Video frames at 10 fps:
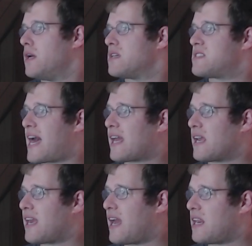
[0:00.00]
Second
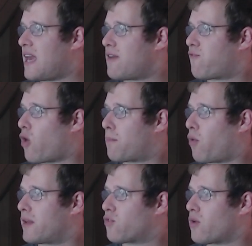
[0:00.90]
in KDA
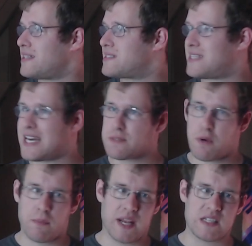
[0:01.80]
4.3, CS
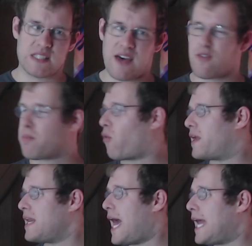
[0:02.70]
per minute
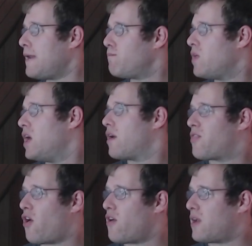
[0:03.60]
7.9.
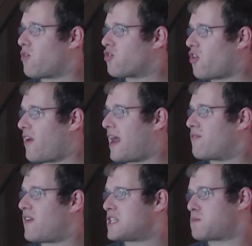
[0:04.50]
Third in return on
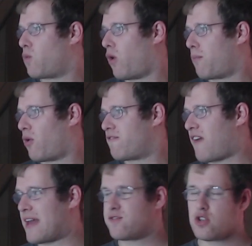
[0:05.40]
investment
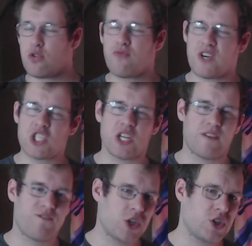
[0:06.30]
1.52, vision
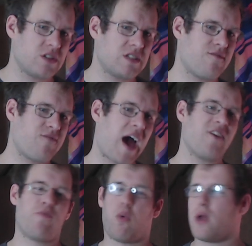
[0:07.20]
efficiency
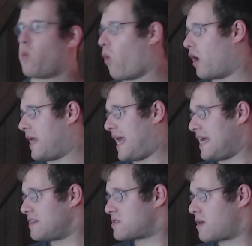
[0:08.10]

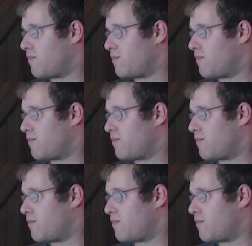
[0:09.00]
5.18.